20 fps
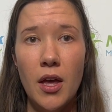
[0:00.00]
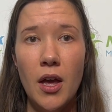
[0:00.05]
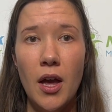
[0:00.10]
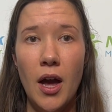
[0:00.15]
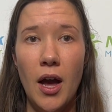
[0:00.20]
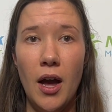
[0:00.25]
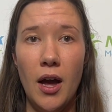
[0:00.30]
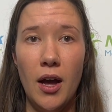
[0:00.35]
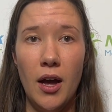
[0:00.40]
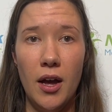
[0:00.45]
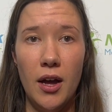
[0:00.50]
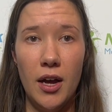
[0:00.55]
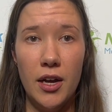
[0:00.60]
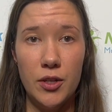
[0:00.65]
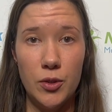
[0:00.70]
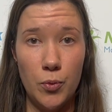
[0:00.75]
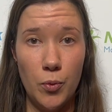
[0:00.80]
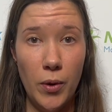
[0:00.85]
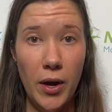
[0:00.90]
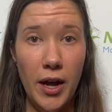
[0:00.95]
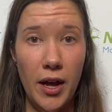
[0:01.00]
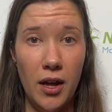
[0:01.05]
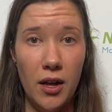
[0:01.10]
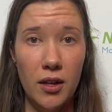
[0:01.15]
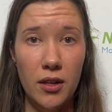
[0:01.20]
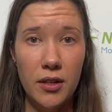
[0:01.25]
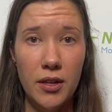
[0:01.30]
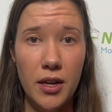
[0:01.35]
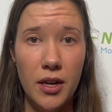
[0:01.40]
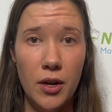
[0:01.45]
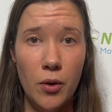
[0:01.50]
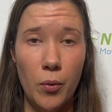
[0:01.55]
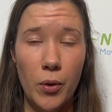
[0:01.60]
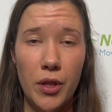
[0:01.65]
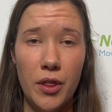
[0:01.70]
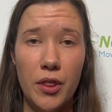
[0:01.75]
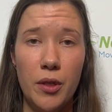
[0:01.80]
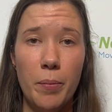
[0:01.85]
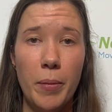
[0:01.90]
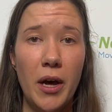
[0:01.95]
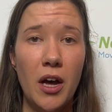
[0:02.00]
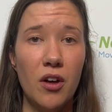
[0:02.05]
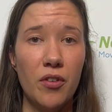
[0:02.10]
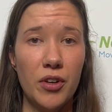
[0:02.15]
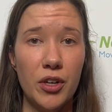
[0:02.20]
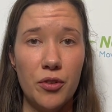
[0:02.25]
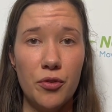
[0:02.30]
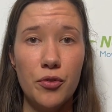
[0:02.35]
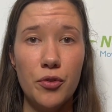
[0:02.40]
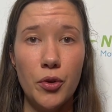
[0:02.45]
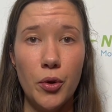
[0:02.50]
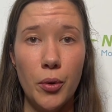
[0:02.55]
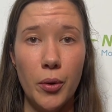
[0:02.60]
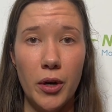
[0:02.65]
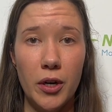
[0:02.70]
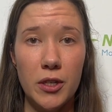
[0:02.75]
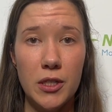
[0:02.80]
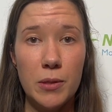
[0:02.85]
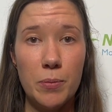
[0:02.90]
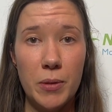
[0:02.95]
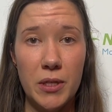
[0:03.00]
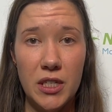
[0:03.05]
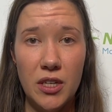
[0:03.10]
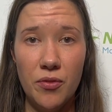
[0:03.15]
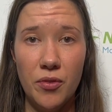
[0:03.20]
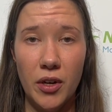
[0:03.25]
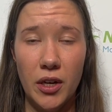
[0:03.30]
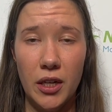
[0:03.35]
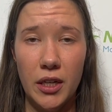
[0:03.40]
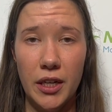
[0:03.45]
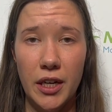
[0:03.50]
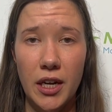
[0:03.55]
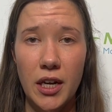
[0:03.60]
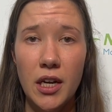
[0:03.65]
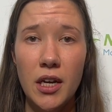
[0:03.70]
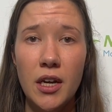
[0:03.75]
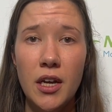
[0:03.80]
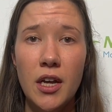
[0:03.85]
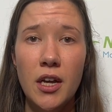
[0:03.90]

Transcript: As well, with the pelvic floor specifically,